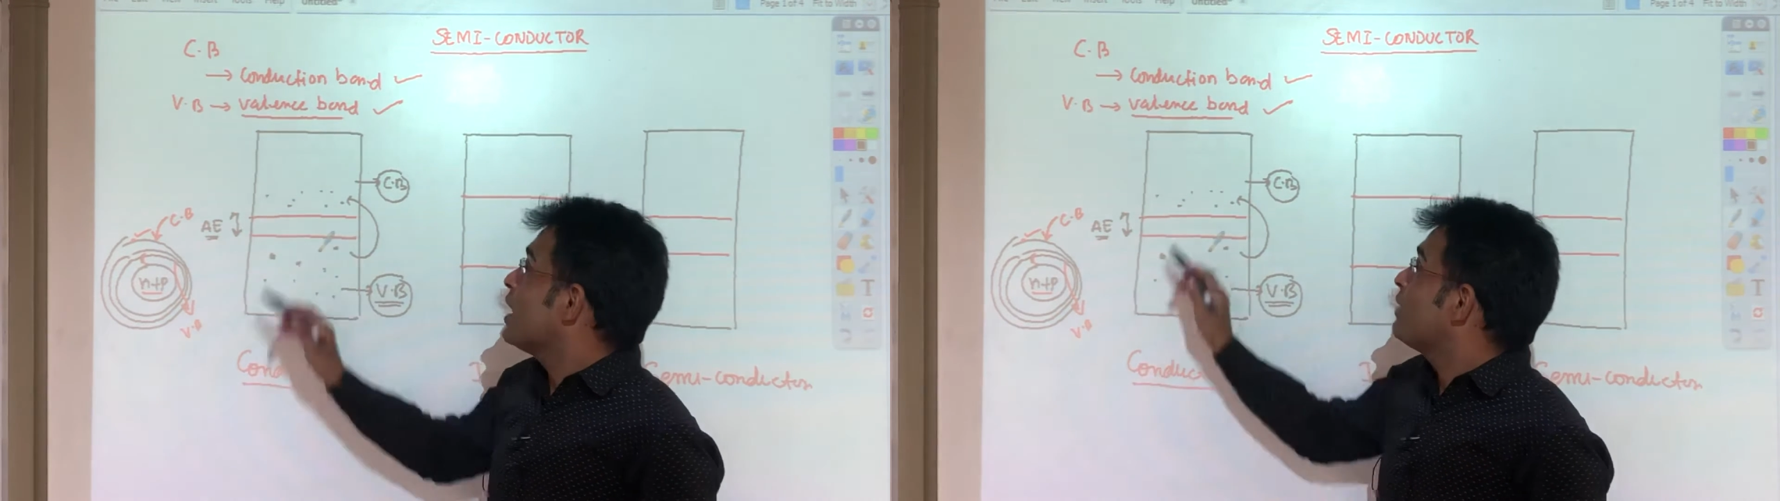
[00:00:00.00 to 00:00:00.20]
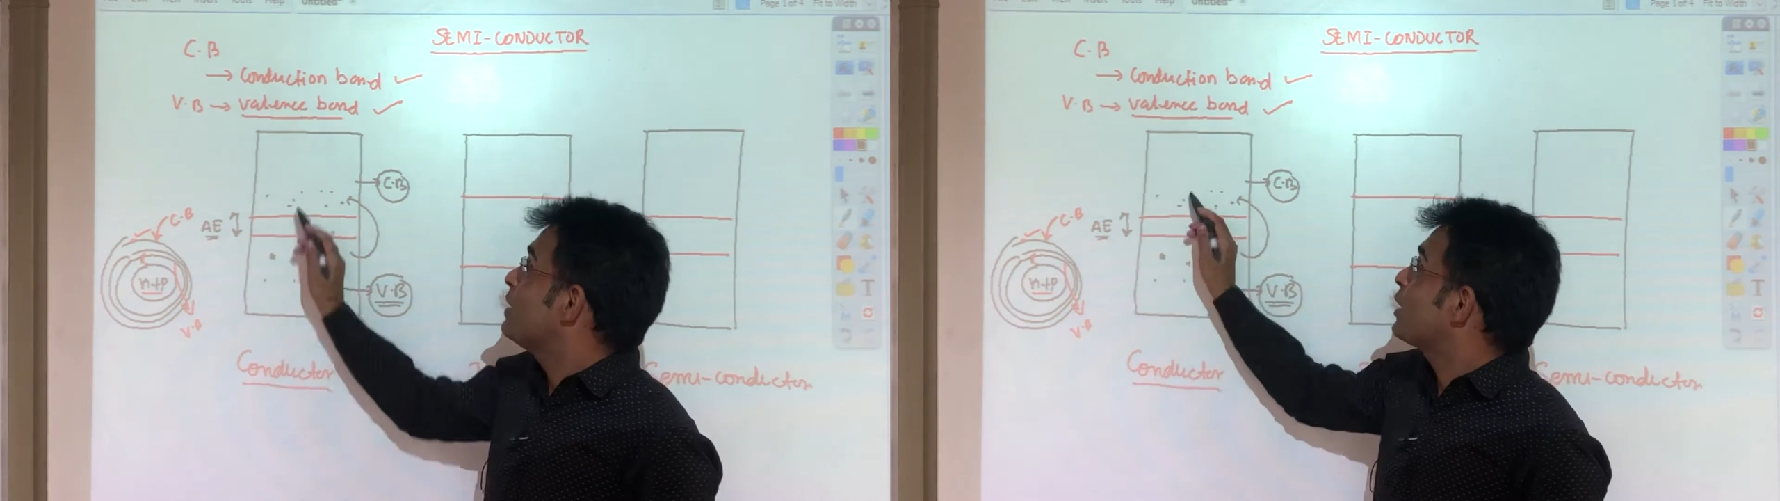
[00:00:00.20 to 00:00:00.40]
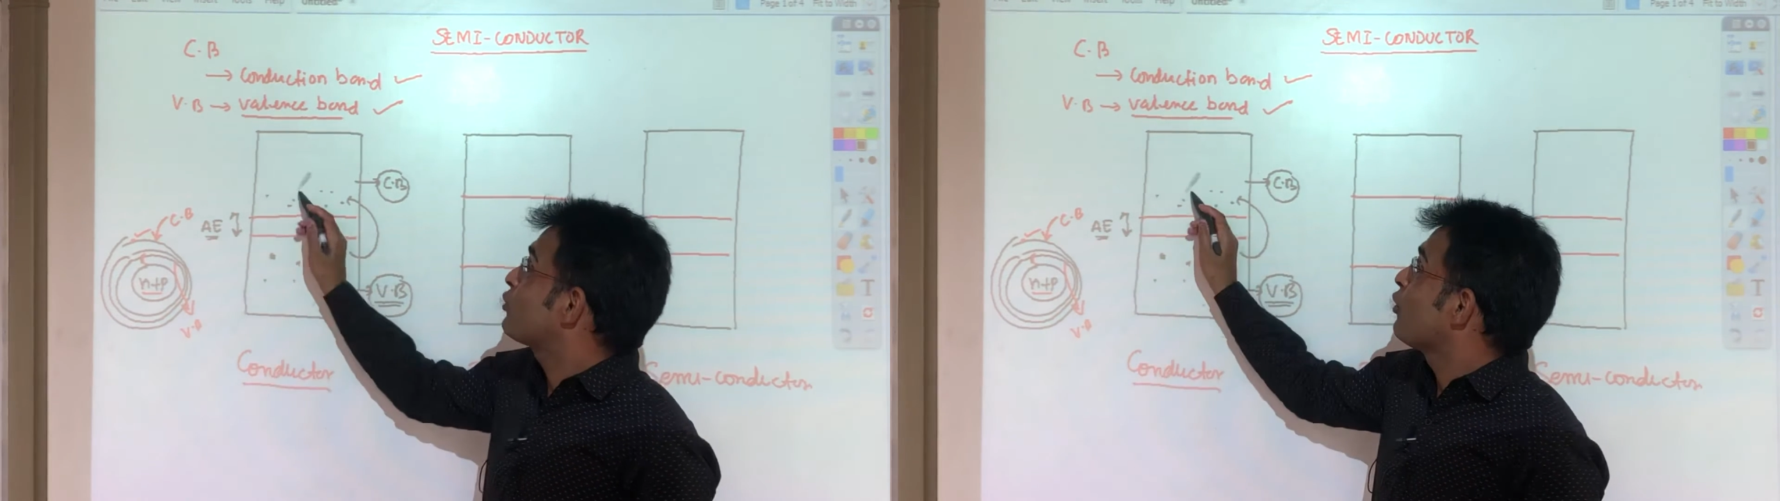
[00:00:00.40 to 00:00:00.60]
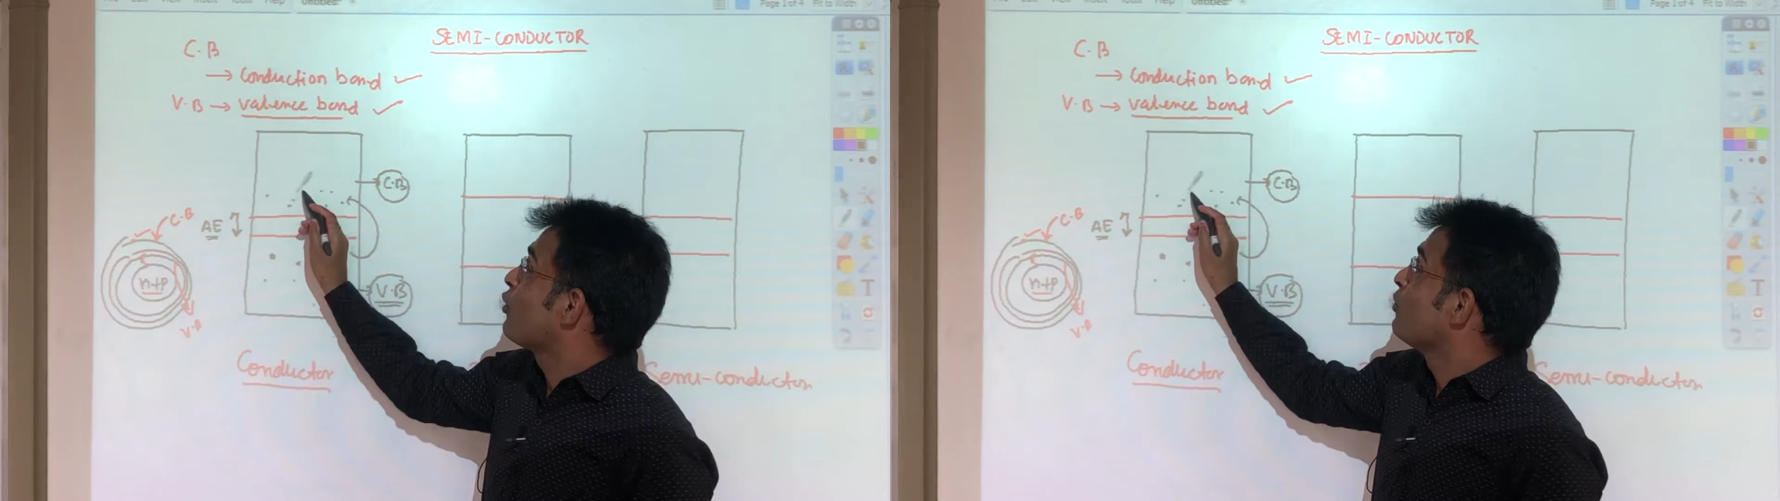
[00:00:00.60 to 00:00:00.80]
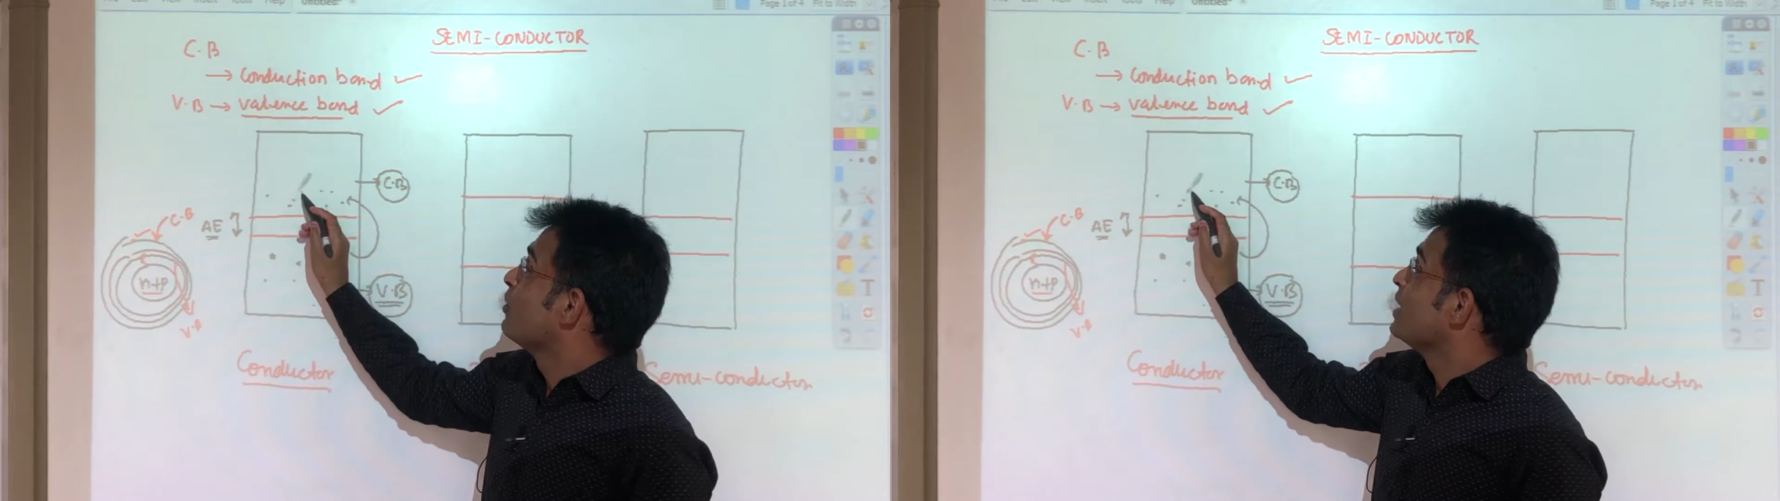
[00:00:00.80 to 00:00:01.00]
have
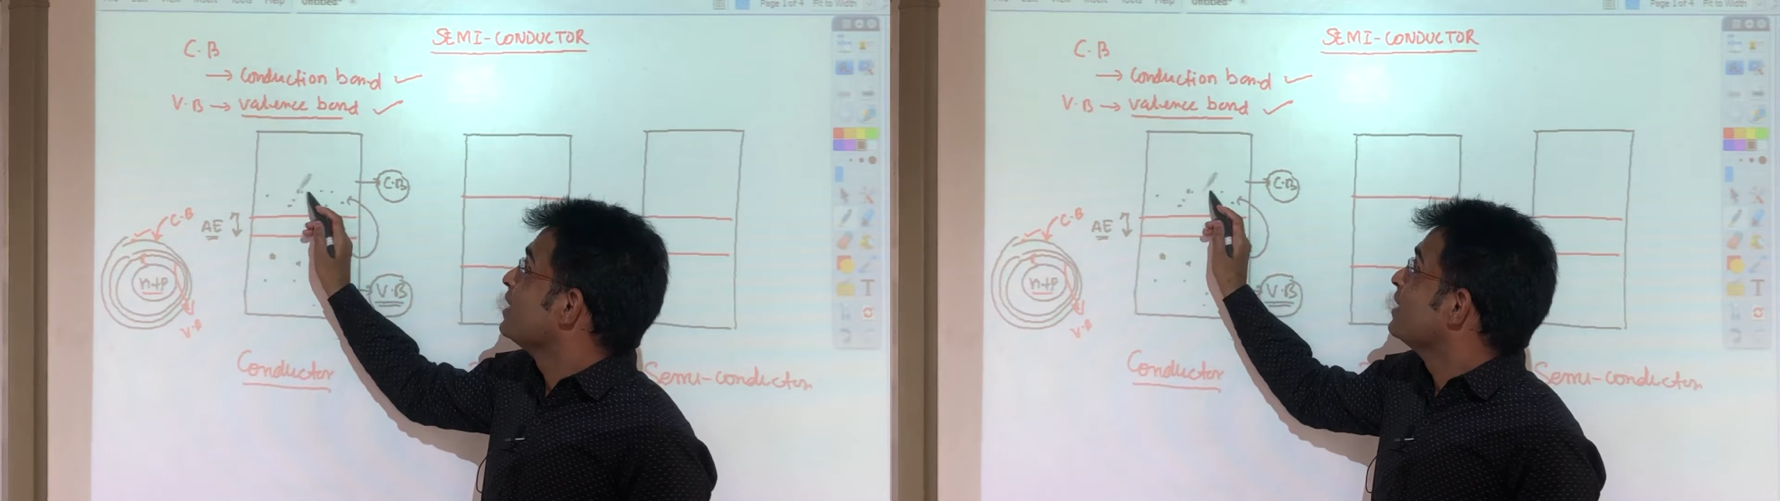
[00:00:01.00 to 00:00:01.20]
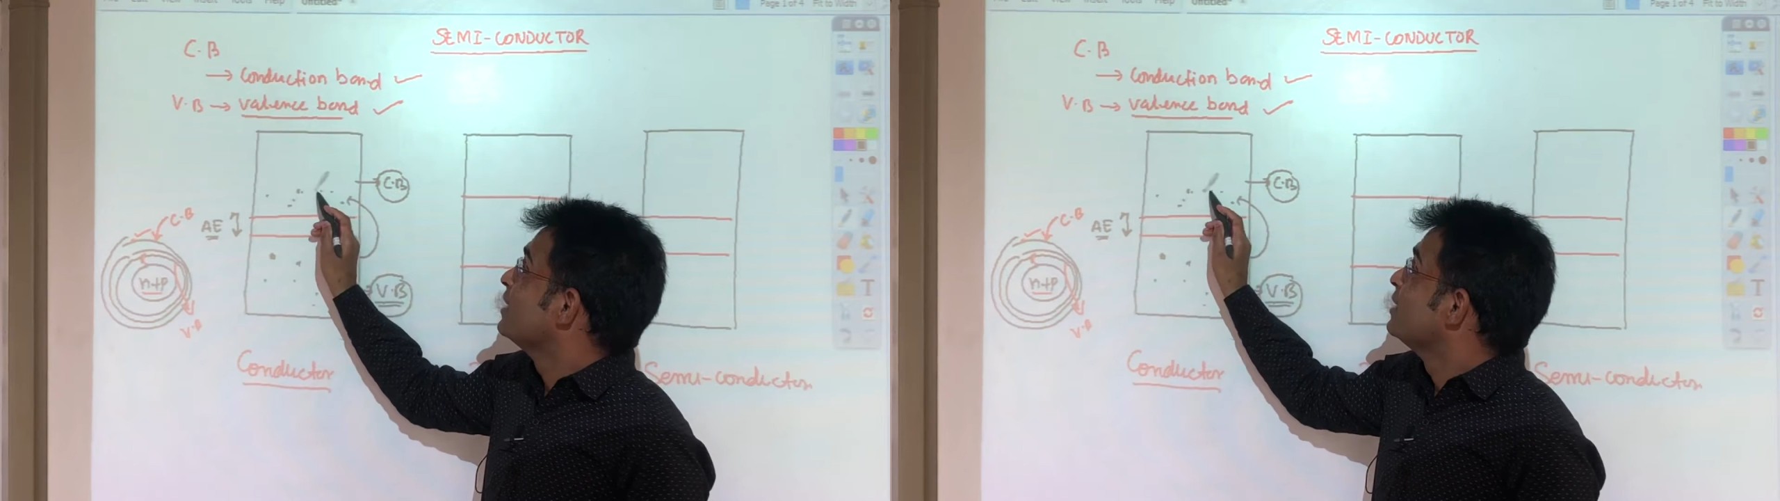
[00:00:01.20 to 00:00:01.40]
electron over here.